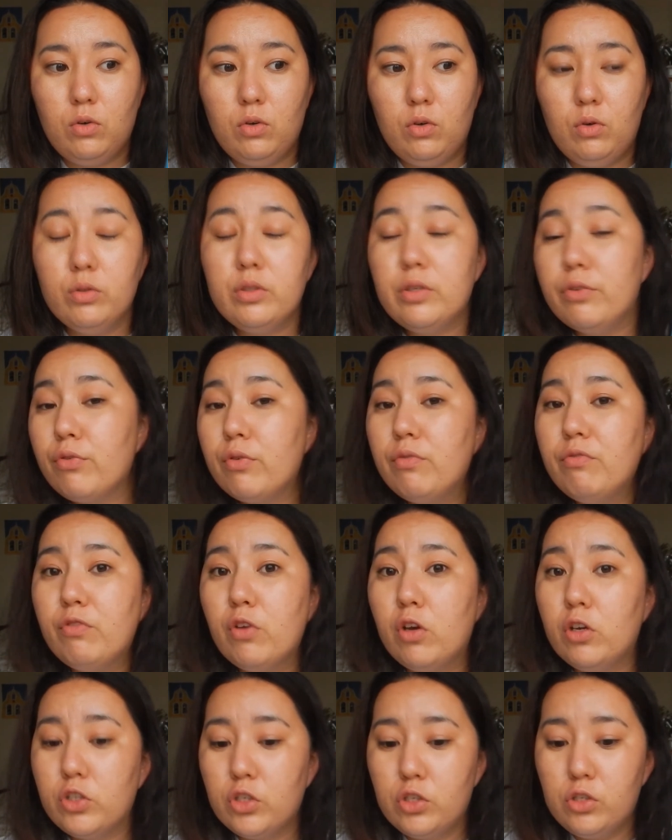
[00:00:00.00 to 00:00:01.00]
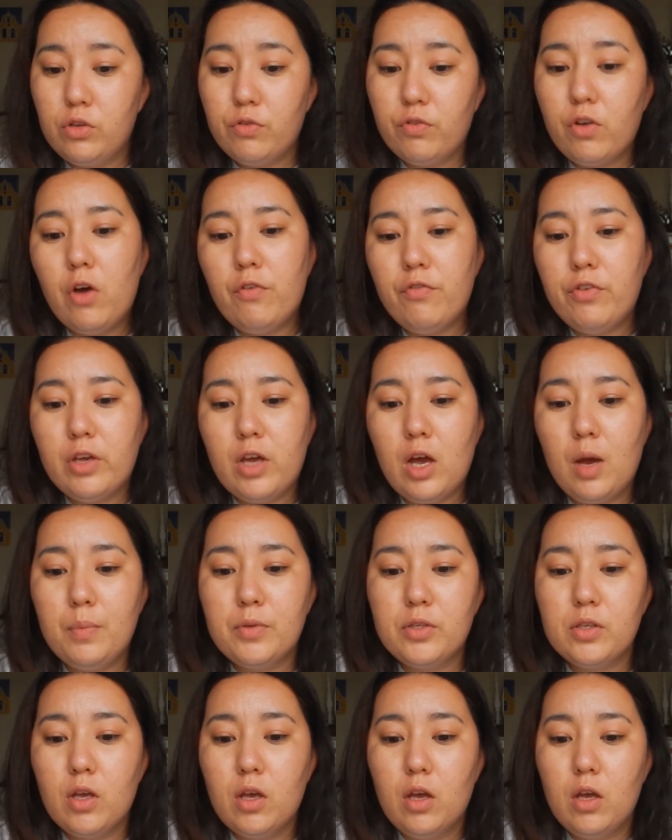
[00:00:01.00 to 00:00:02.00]
or different versions of coffee
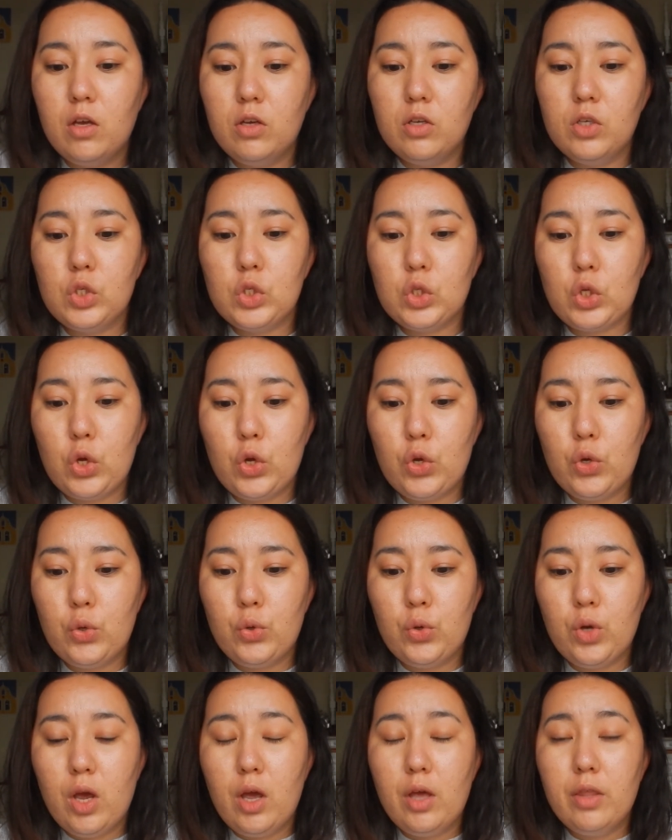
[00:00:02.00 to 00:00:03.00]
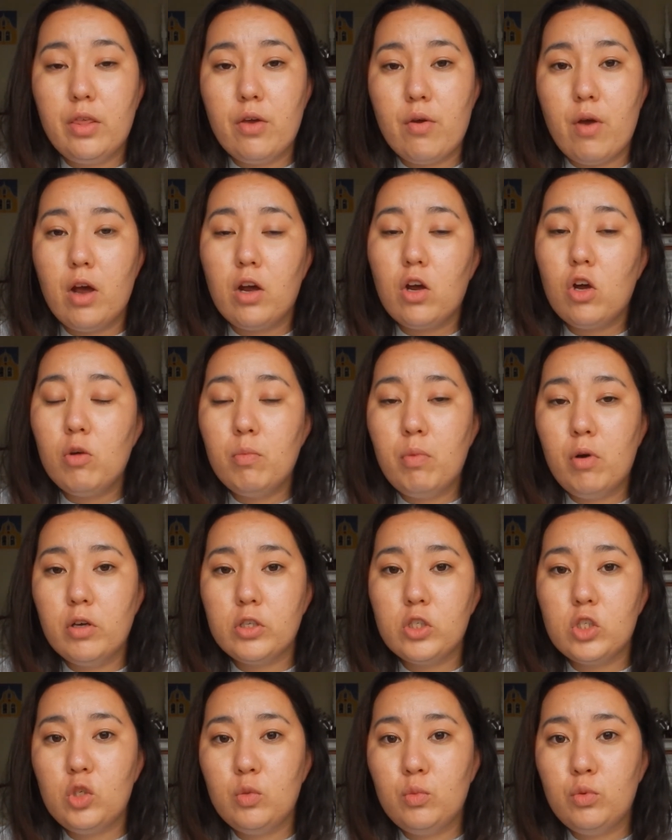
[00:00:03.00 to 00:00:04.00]
cups. So there are
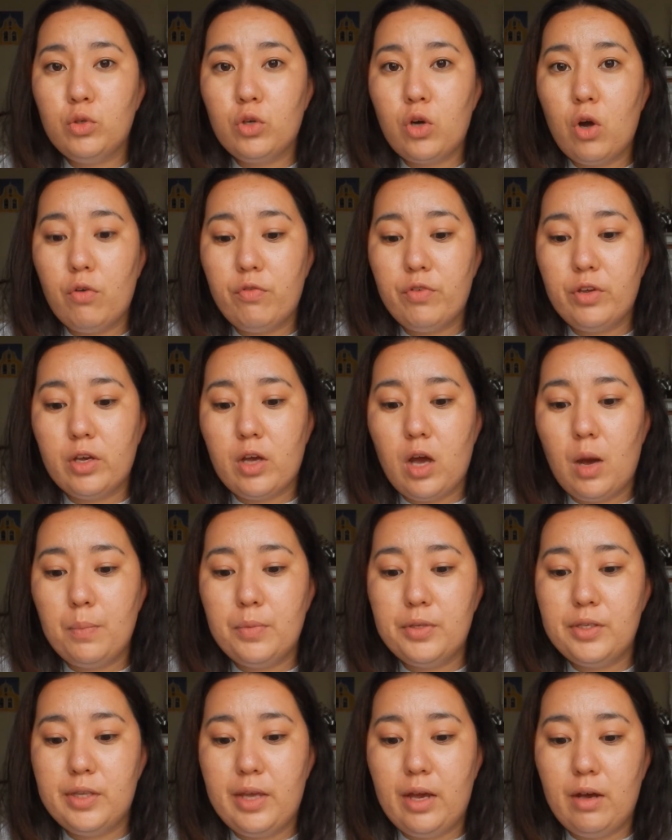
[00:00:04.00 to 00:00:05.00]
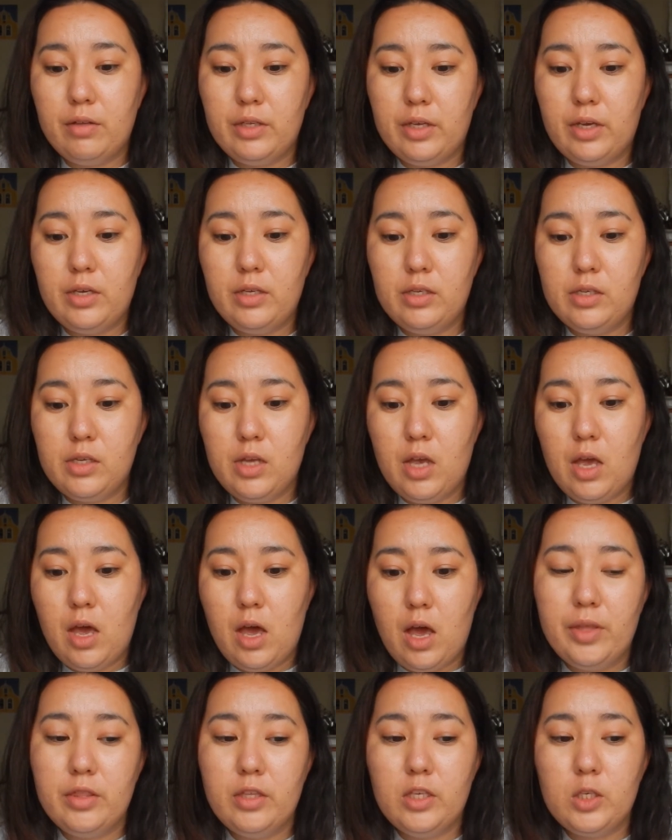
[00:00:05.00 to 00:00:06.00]
compostable coffee cups nowadays,
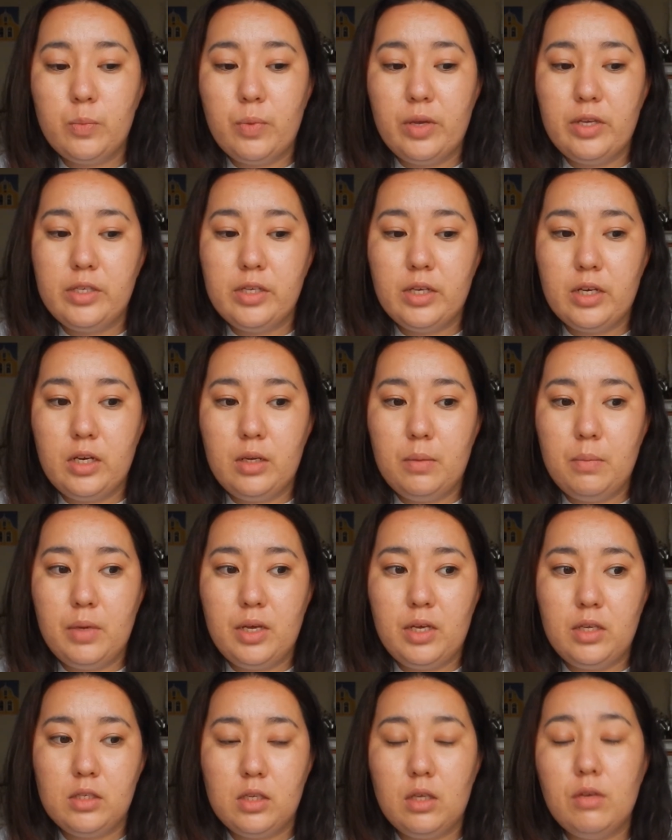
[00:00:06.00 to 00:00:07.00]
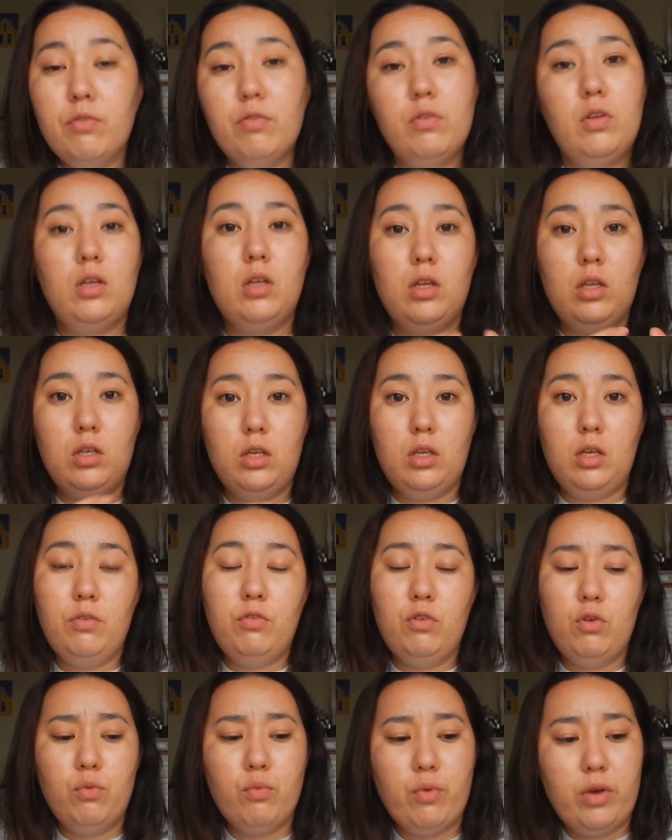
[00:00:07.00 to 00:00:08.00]
and this basically means
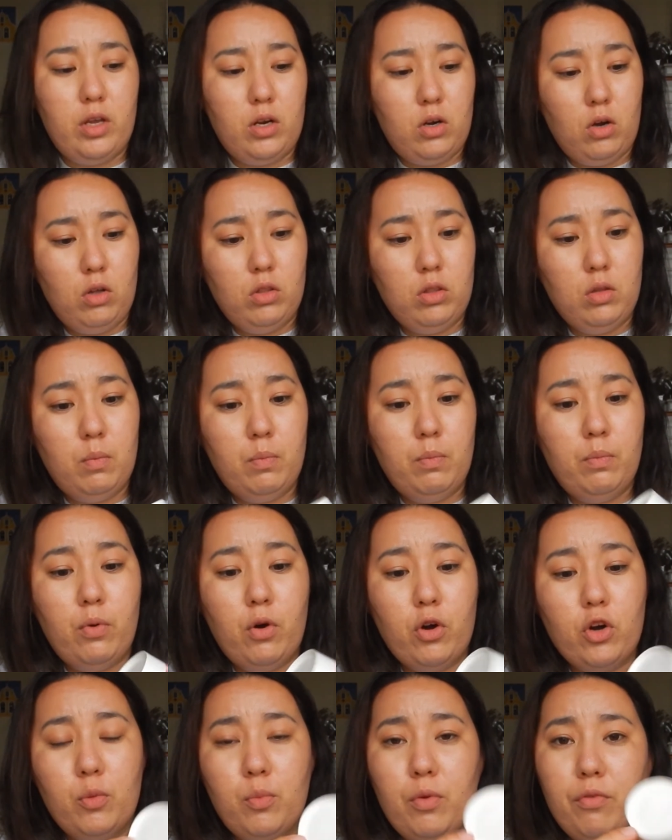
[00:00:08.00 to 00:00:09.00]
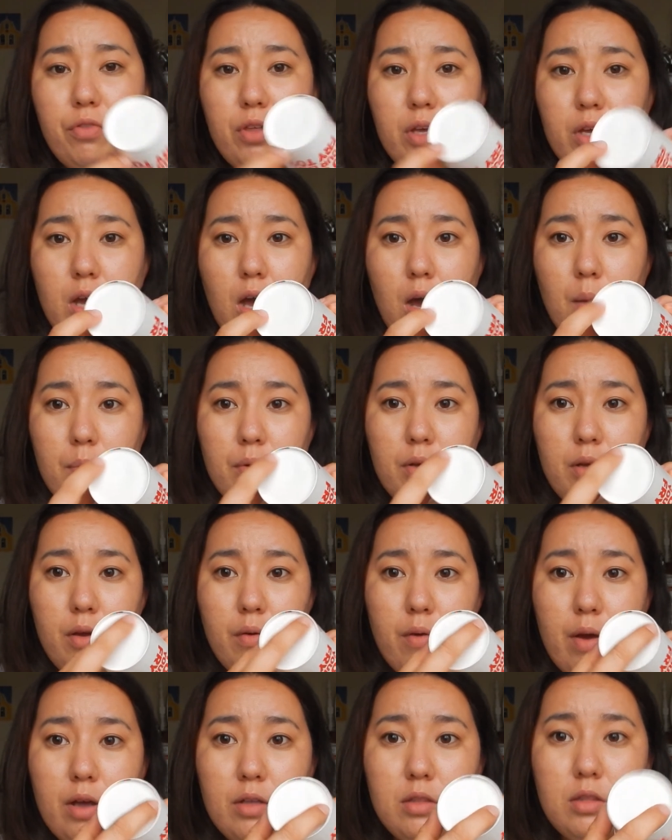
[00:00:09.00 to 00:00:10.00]
if you read on the bottom of the cup
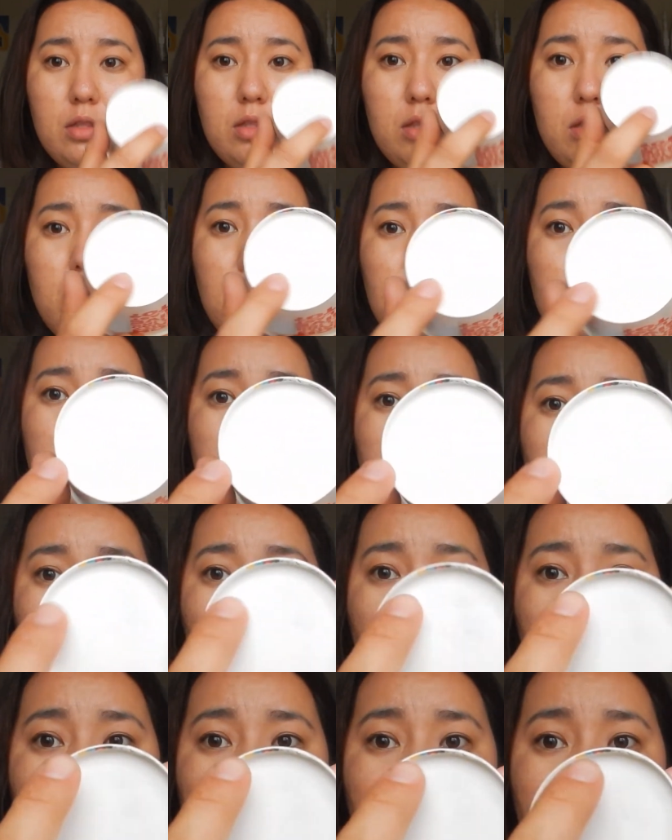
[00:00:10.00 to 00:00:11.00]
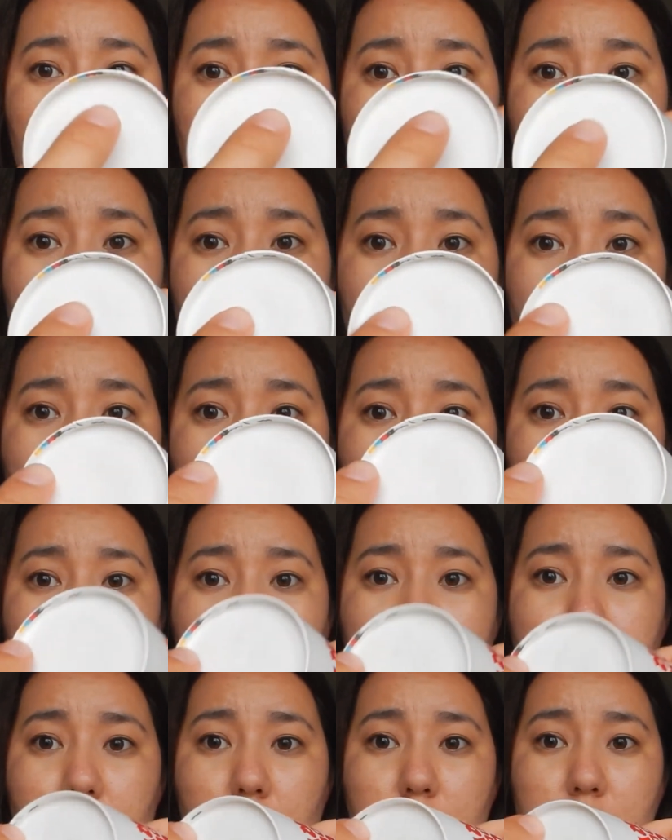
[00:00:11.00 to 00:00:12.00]
around this section here,
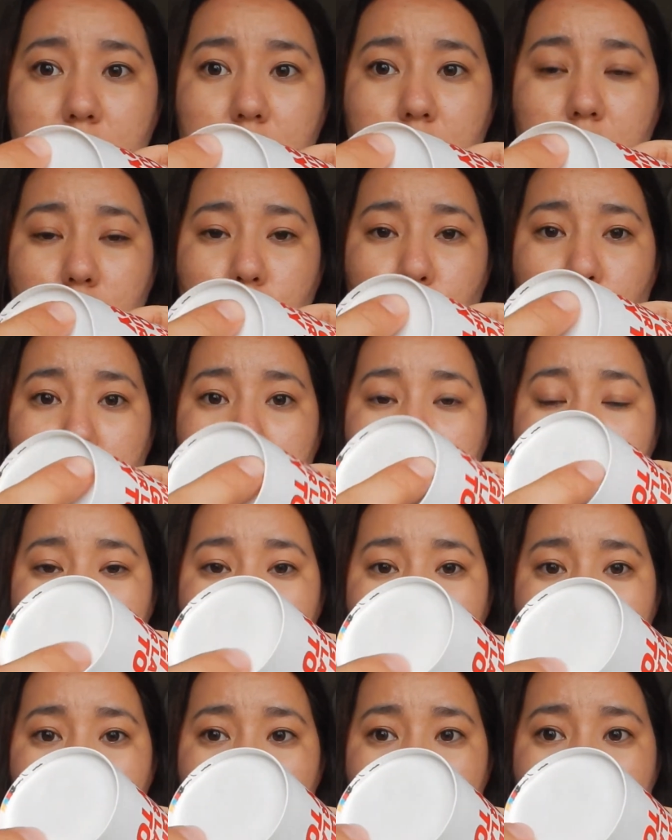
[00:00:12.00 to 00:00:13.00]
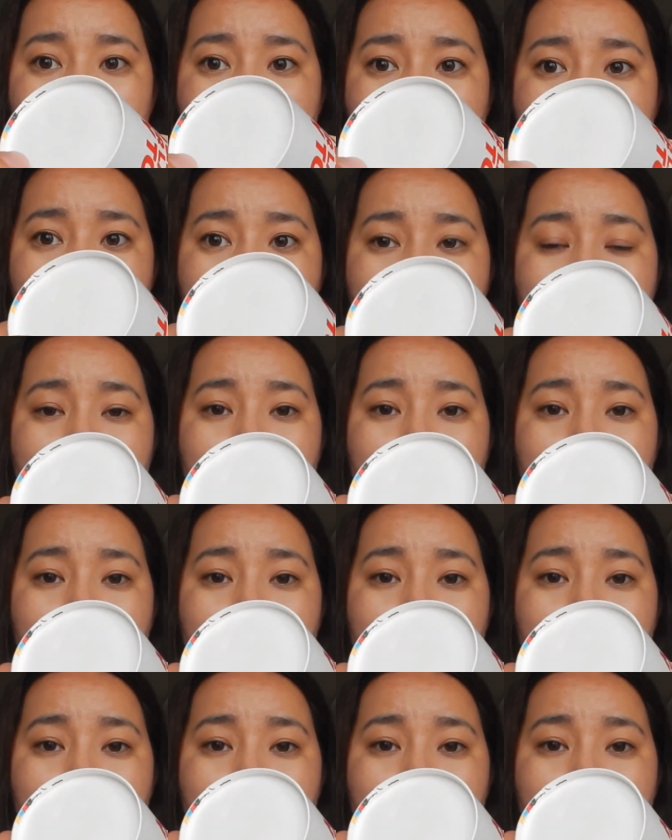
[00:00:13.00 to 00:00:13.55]
sometimes there's words inside there